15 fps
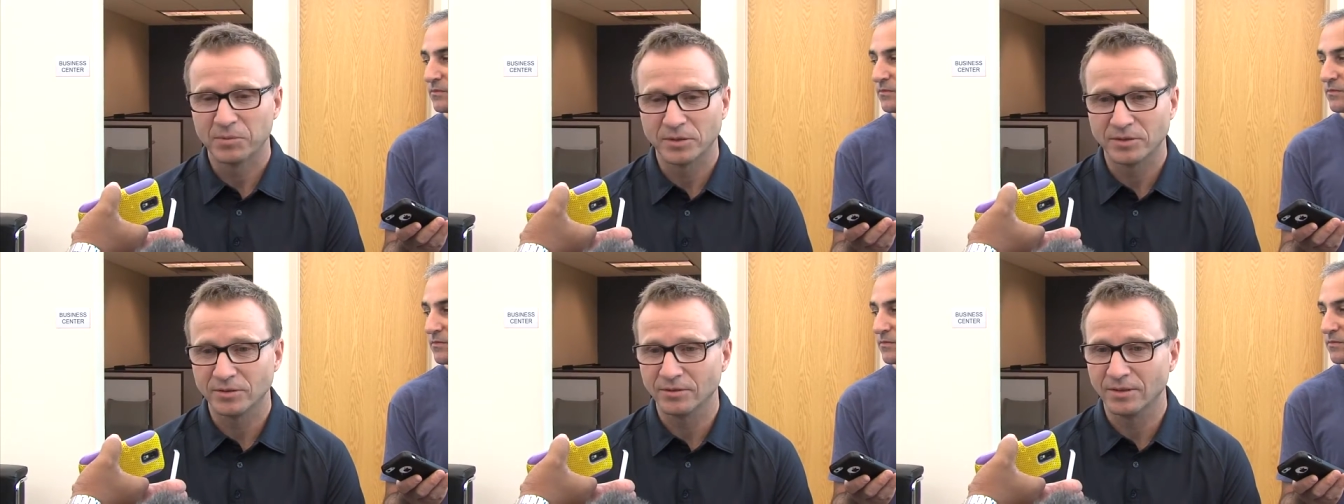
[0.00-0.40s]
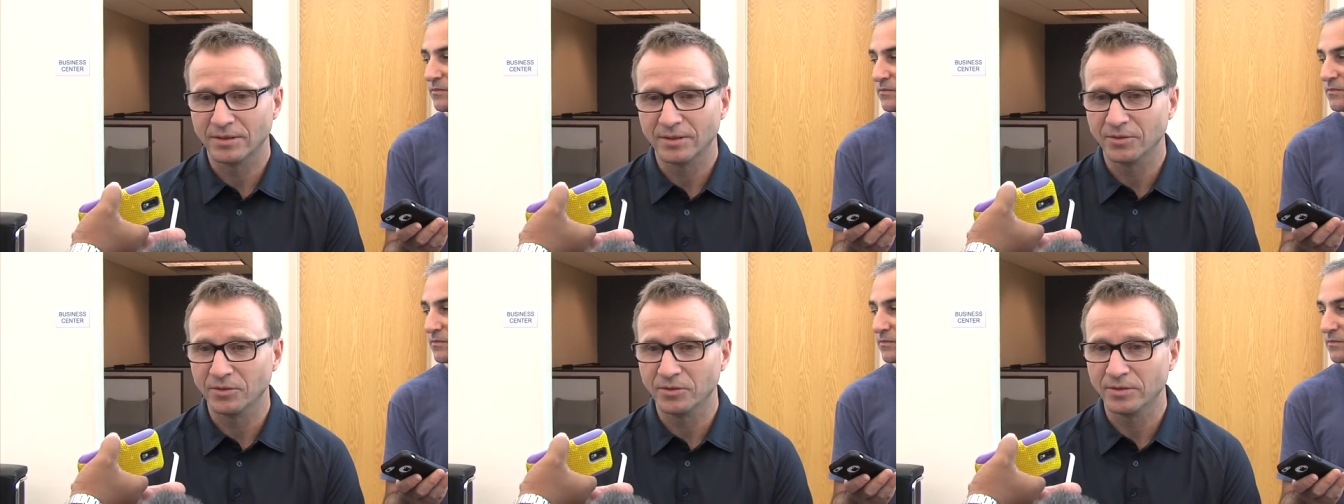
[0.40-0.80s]
But
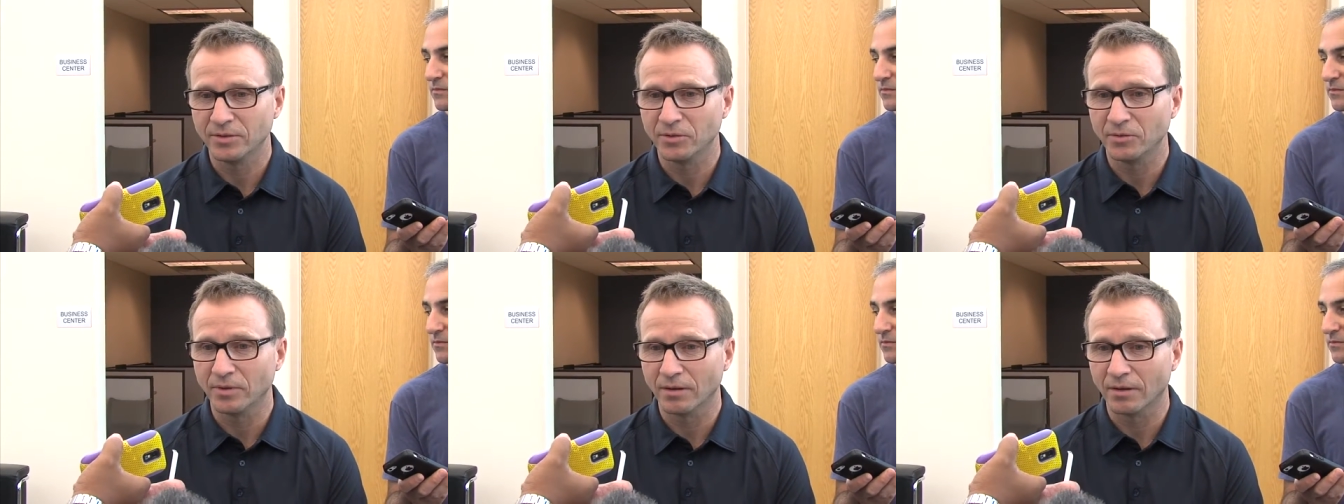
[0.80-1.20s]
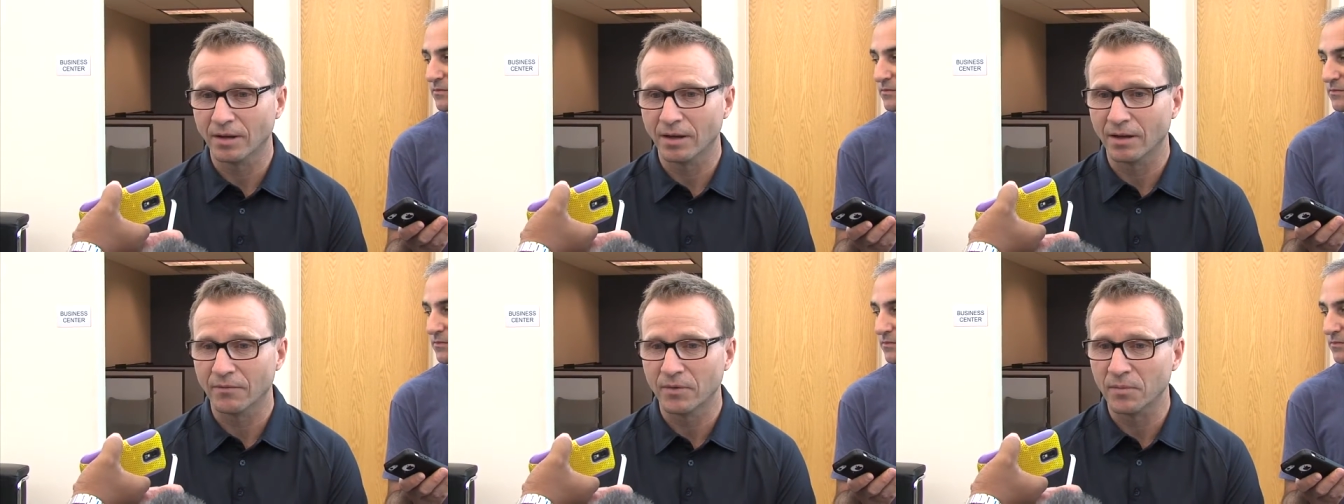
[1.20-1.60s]
you you you
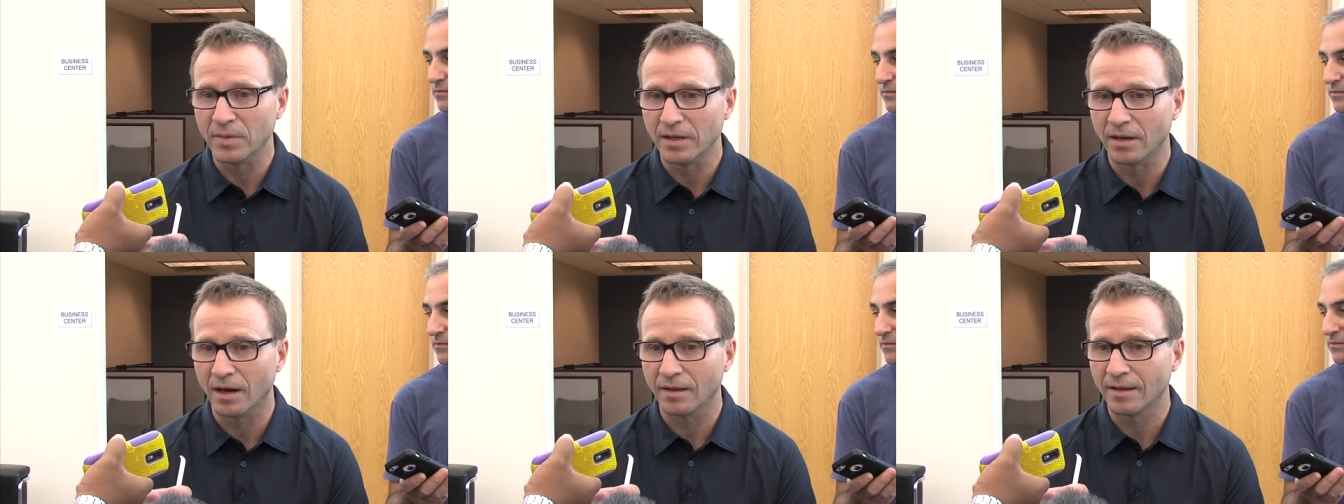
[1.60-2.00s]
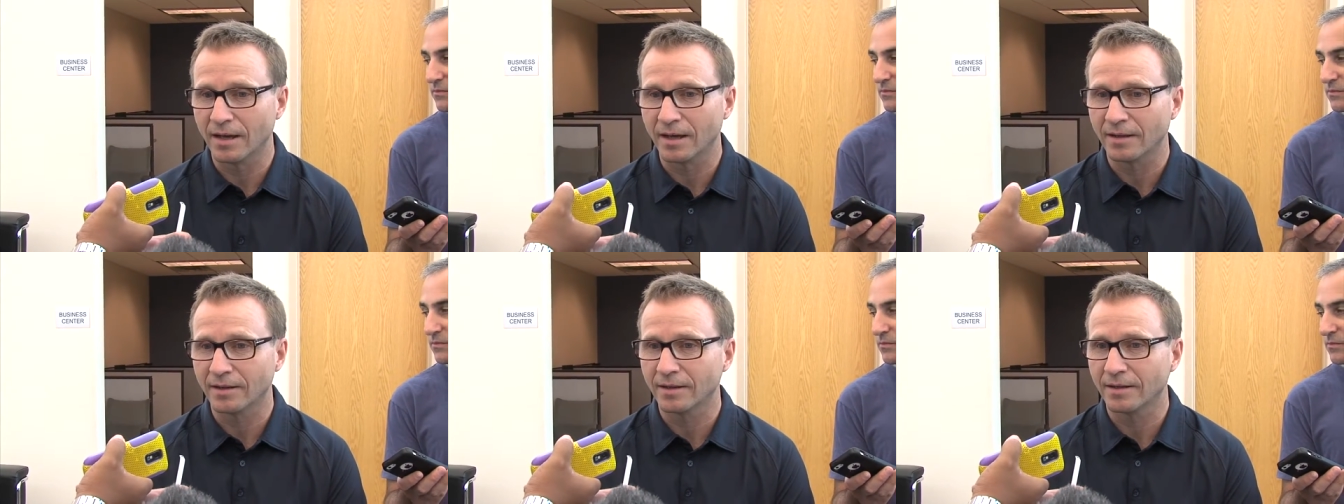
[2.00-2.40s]
love to be on
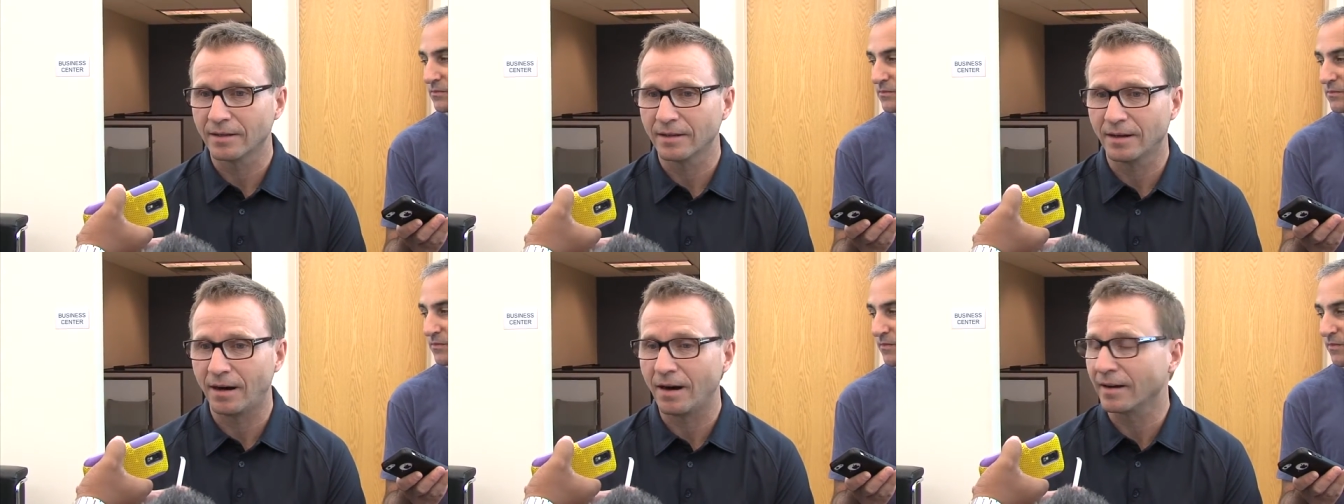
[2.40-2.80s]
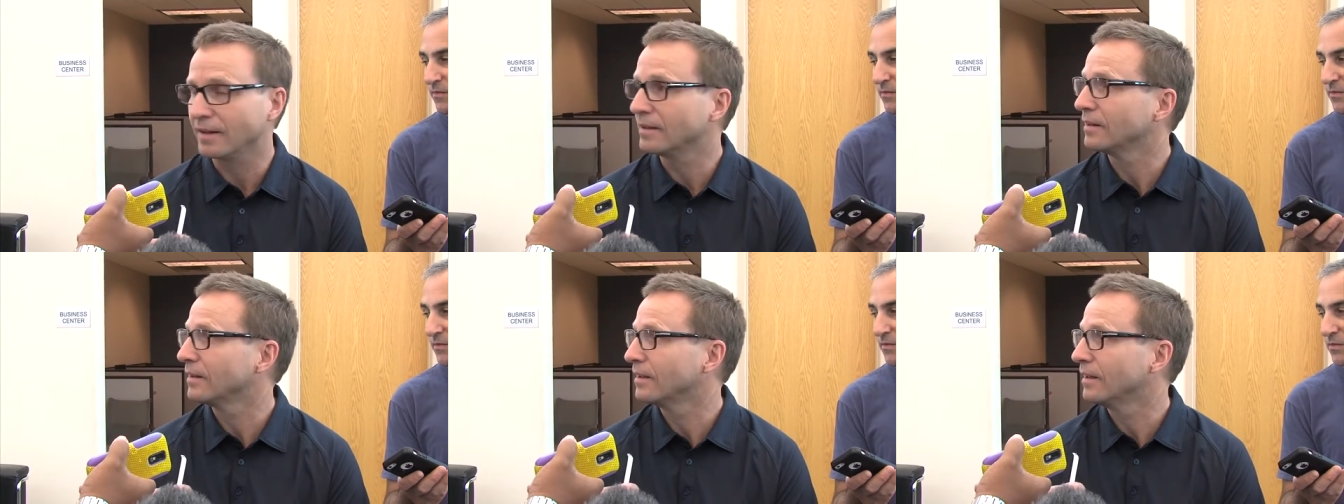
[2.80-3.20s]
that on
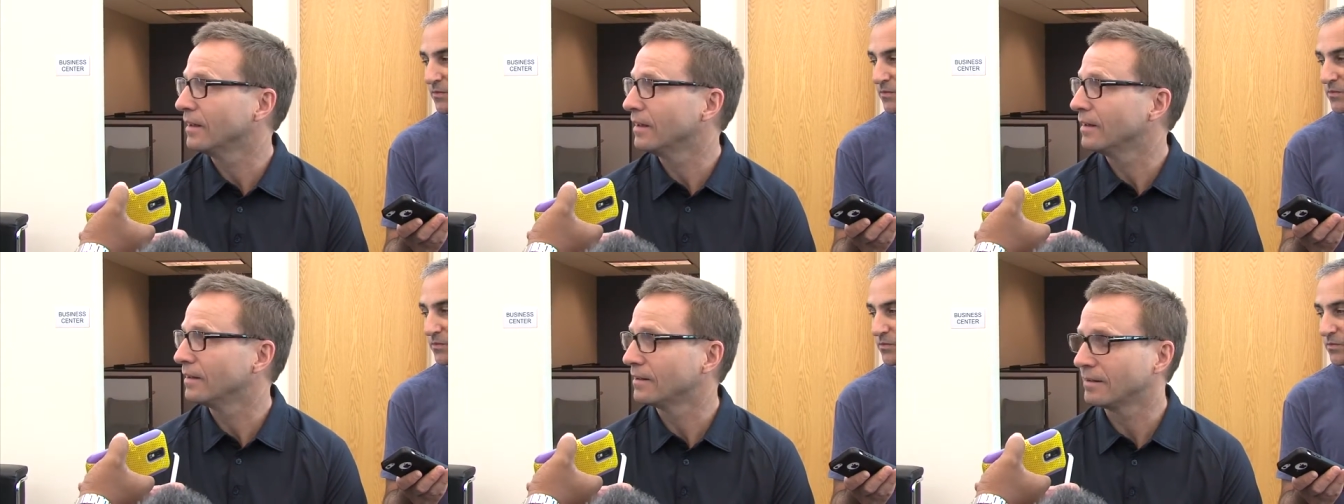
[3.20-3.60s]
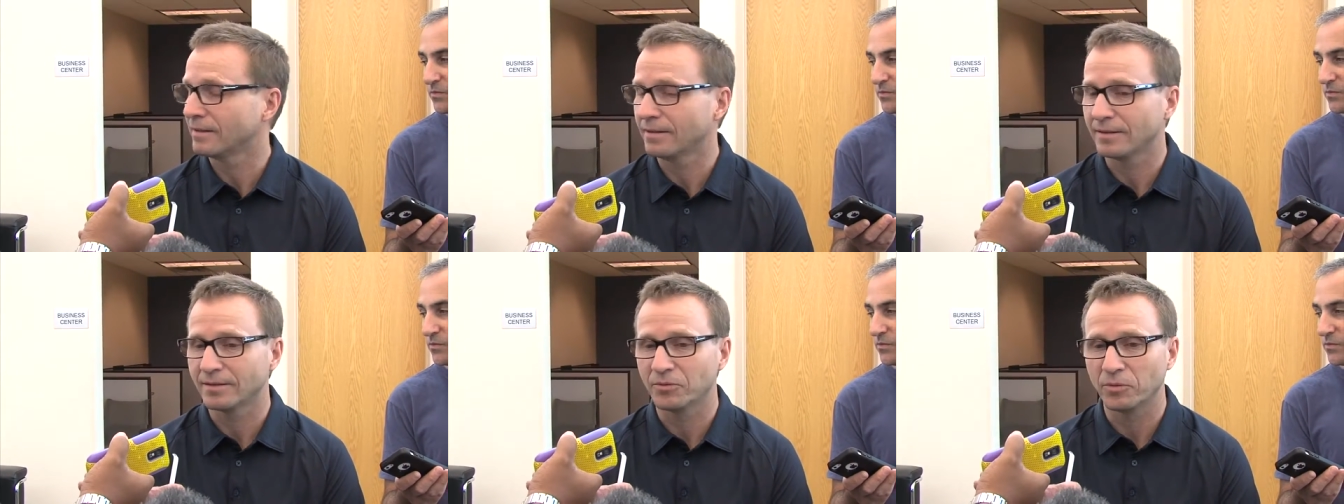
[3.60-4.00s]
it,
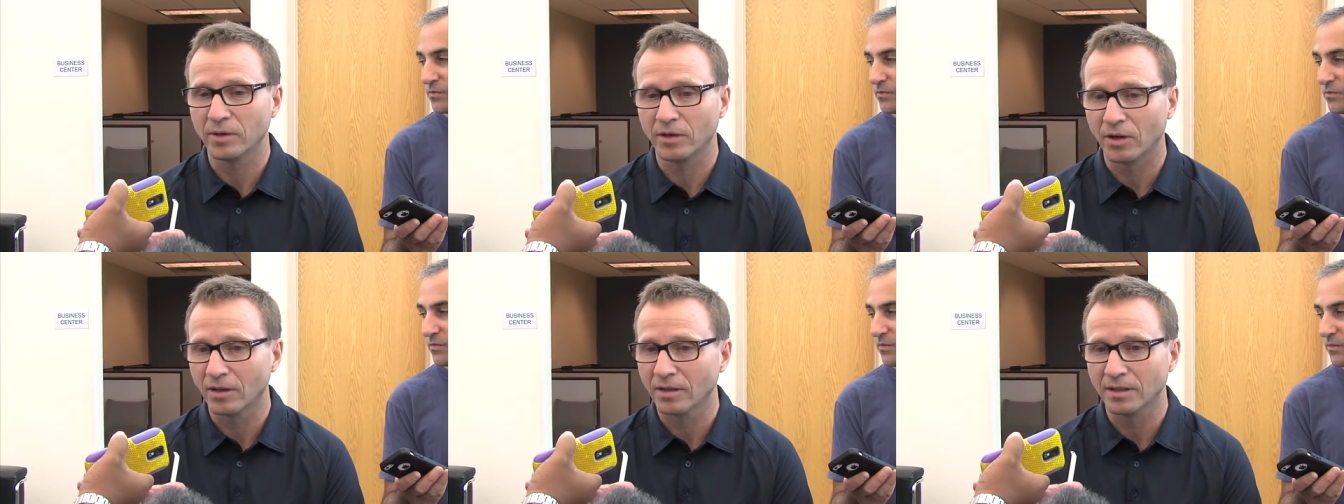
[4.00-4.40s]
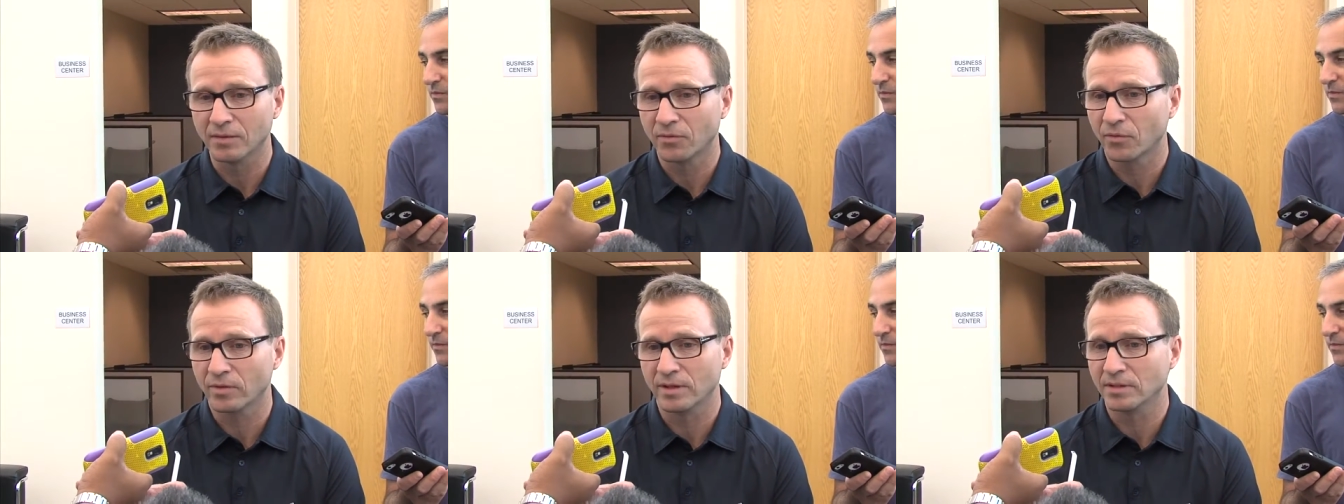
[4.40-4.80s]
and we all
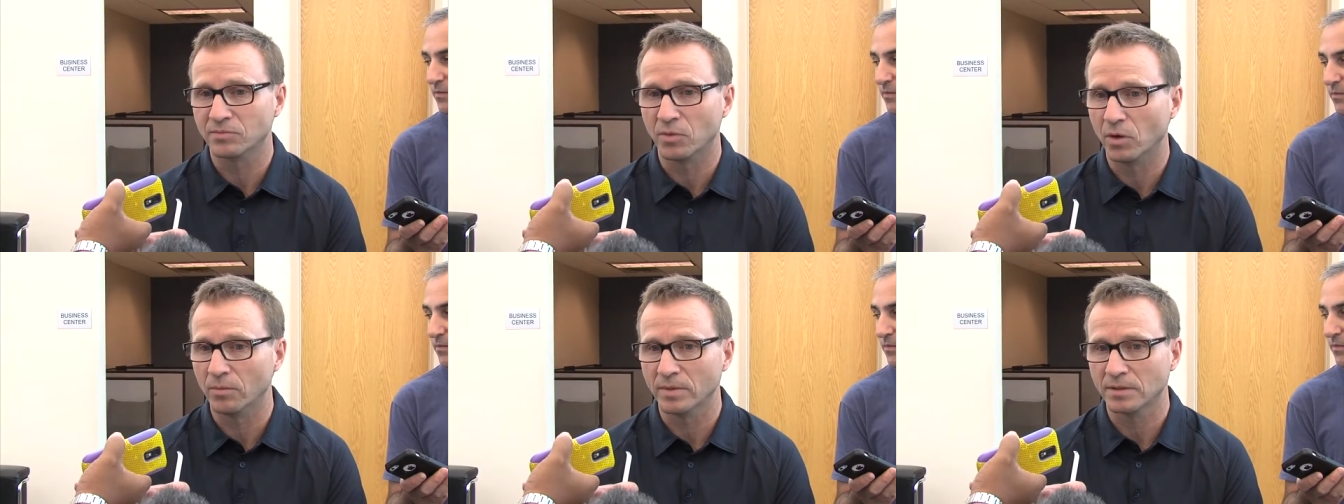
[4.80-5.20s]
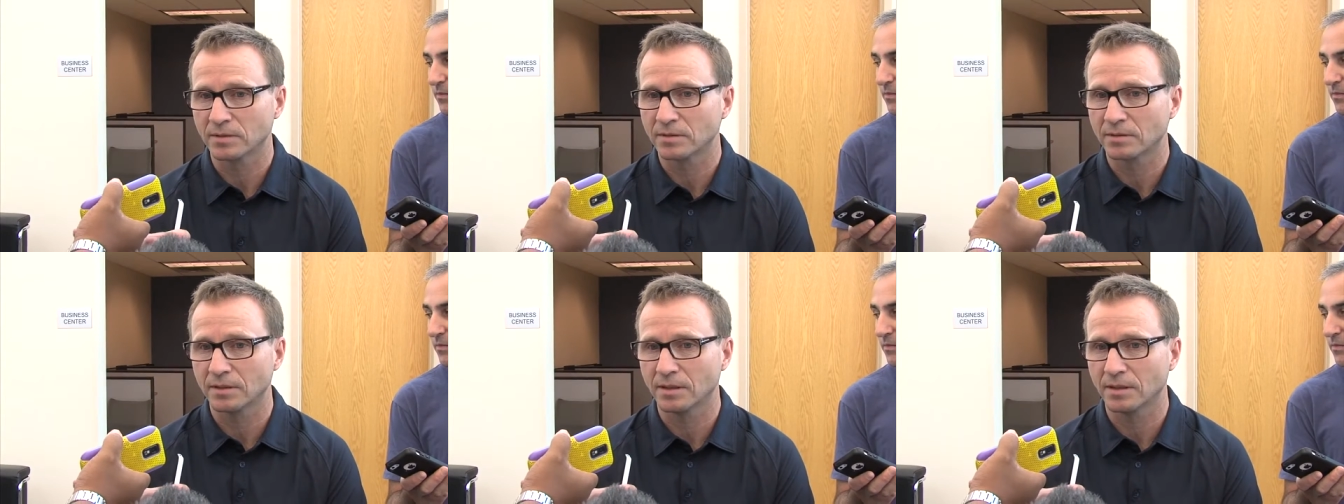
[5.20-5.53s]
live for these moments.